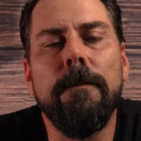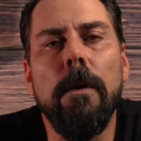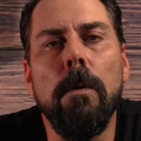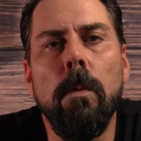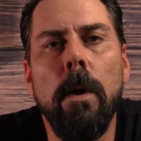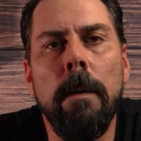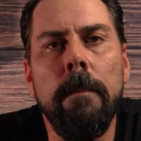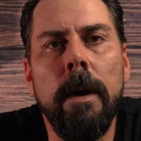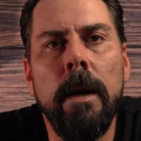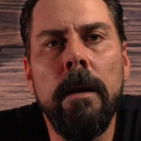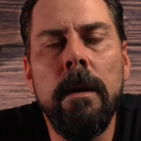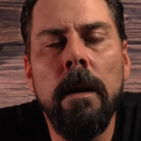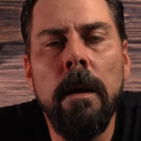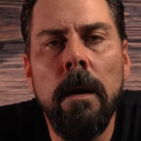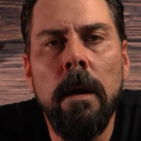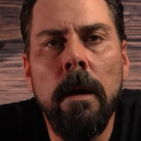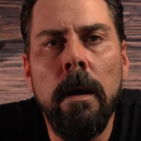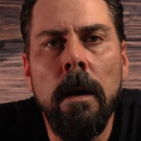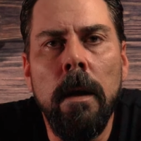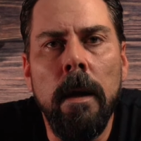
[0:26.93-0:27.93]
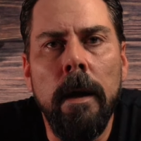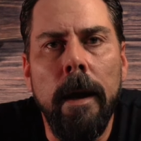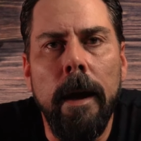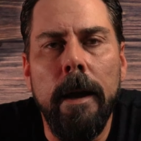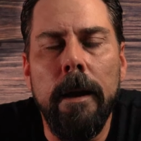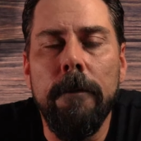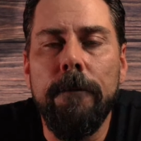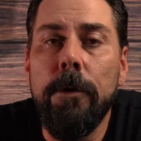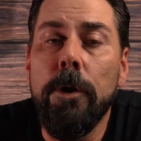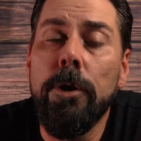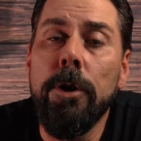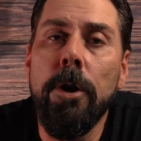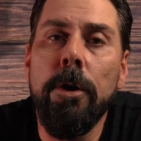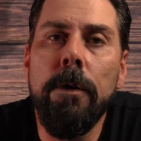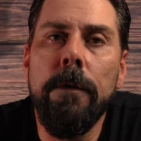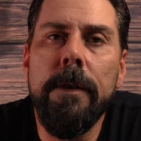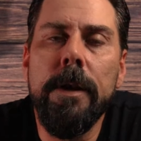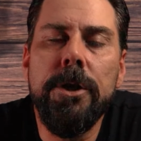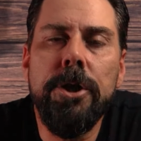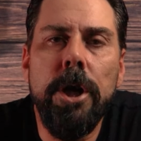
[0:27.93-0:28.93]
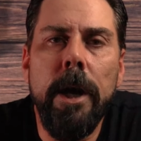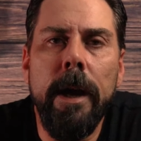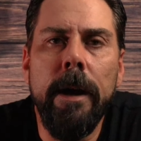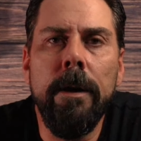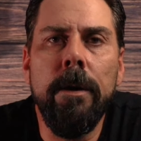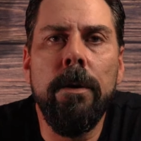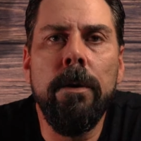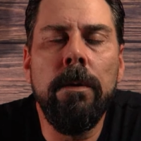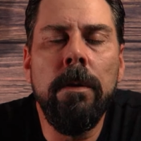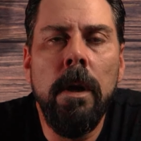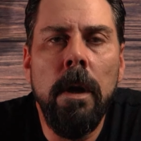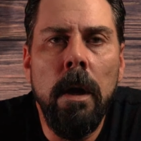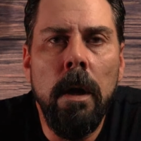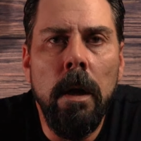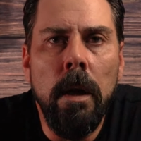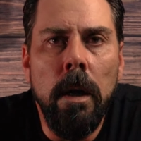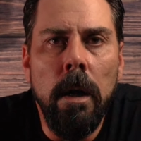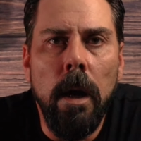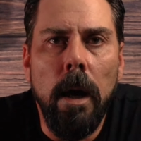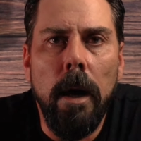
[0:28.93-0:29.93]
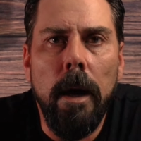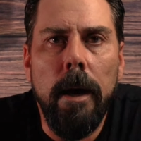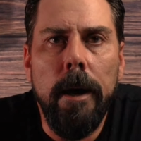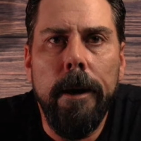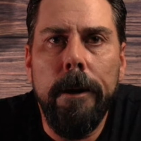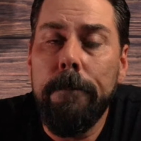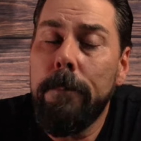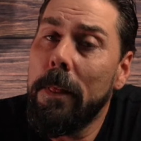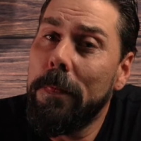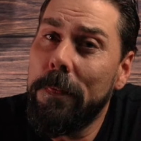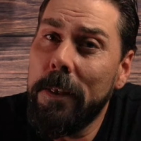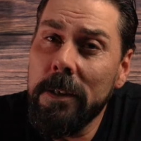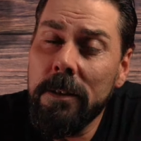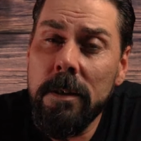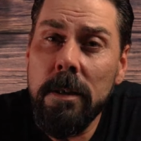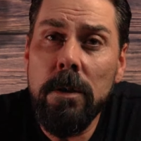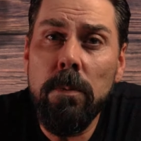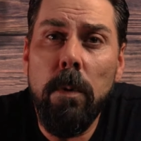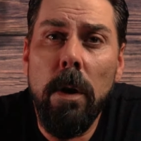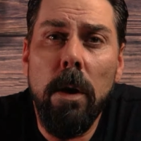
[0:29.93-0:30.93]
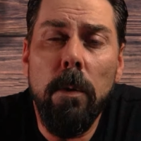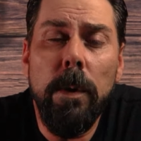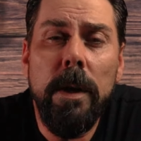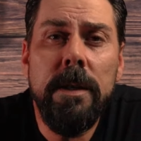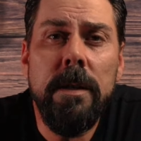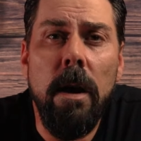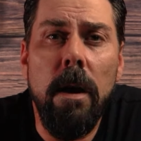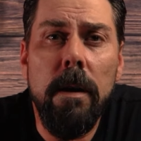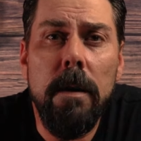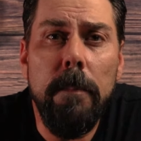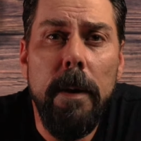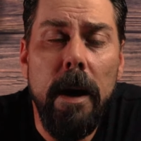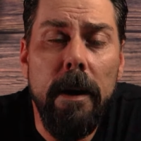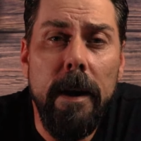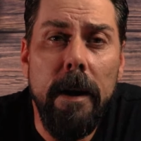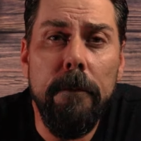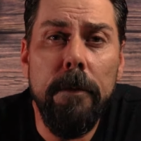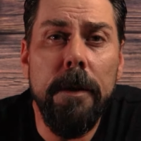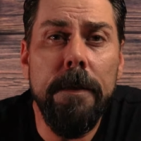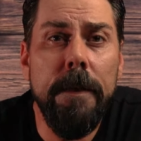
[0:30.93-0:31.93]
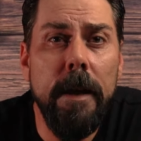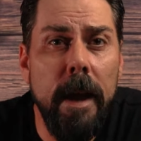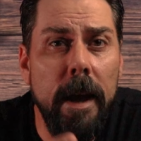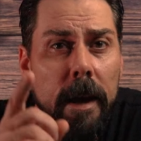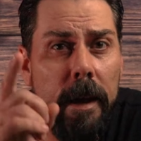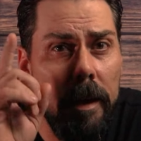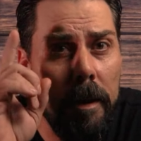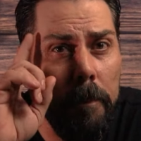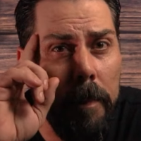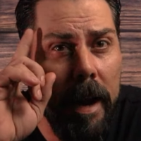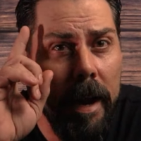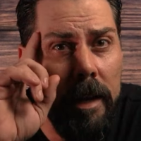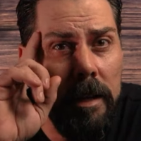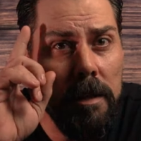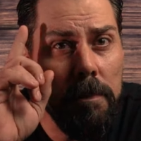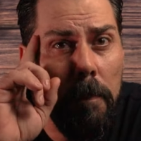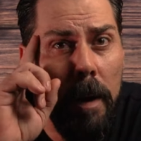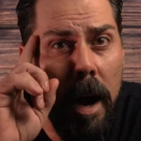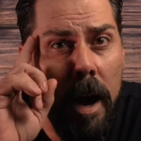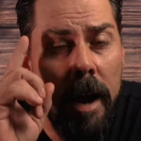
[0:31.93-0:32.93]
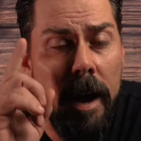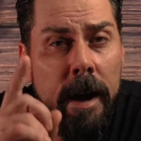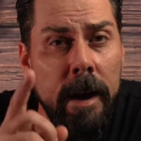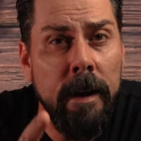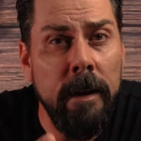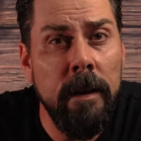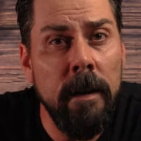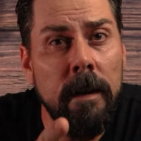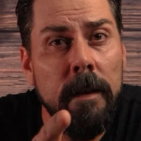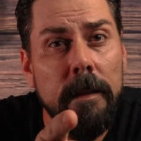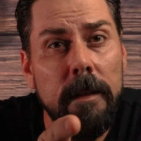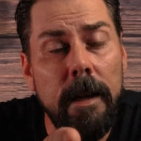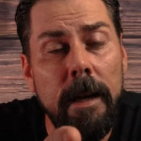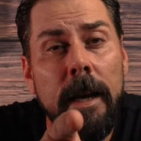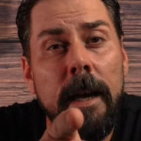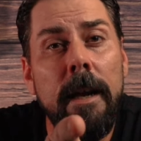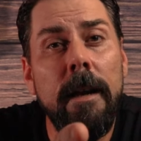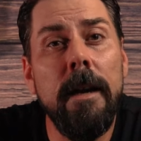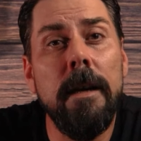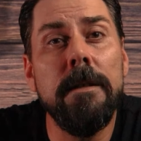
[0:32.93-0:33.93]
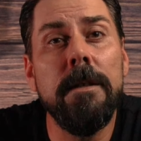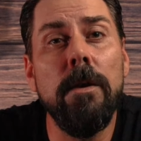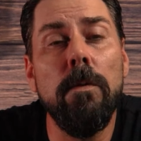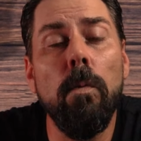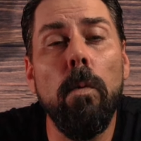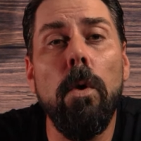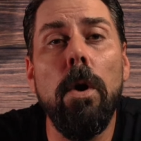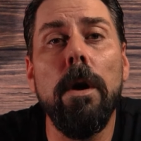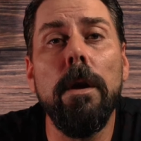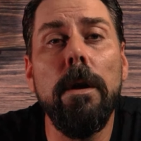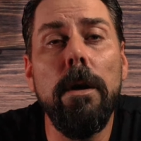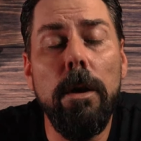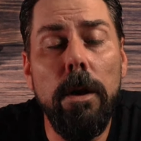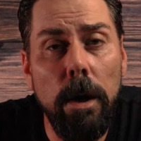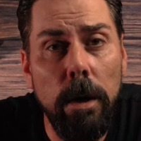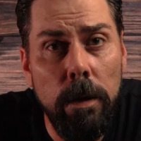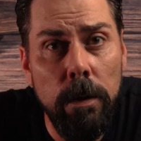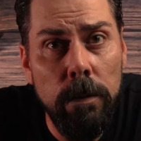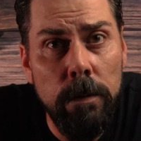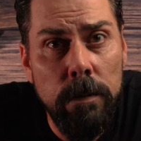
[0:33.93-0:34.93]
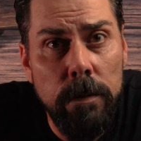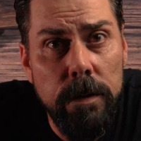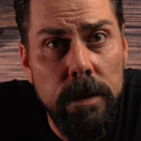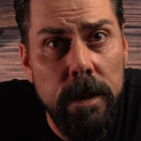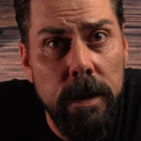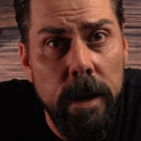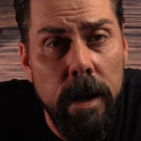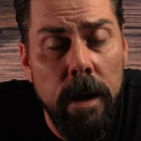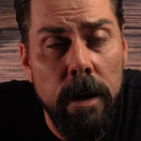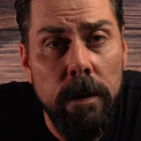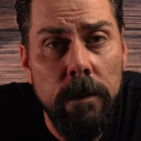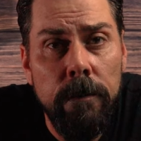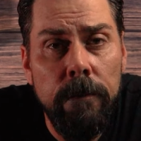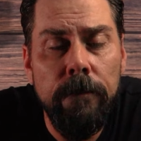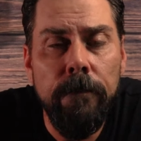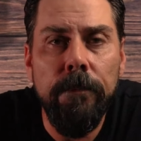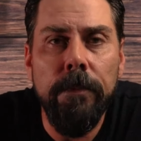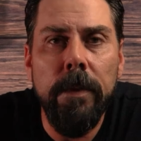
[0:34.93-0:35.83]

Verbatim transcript: for Women. And if you're new to the channel, uh, this is where we talk about everything in a man's mind that he doesn't want you to know.